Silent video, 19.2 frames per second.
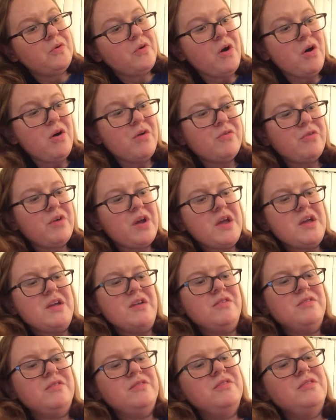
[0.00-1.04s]
Oh,
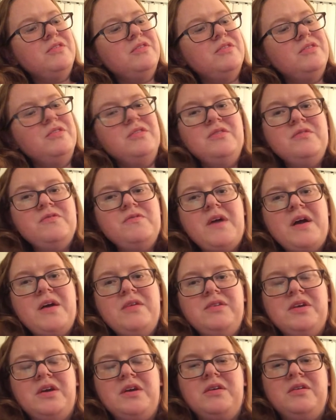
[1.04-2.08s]
great! You
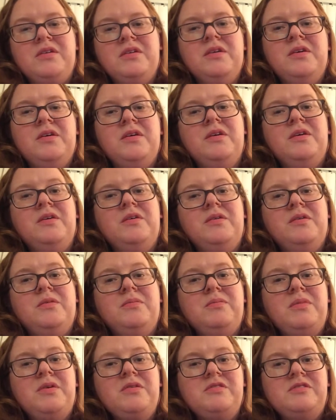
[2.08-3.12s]
found it.
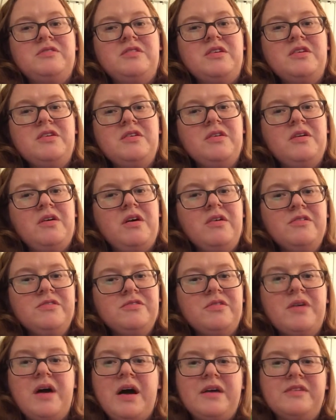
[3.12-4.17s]
Mercy
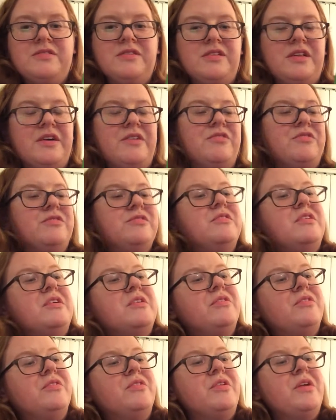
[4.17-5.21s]
also has a letter C
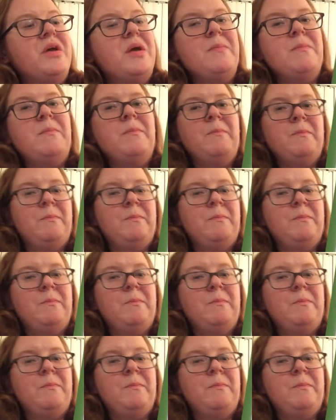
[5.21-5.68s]
in her name.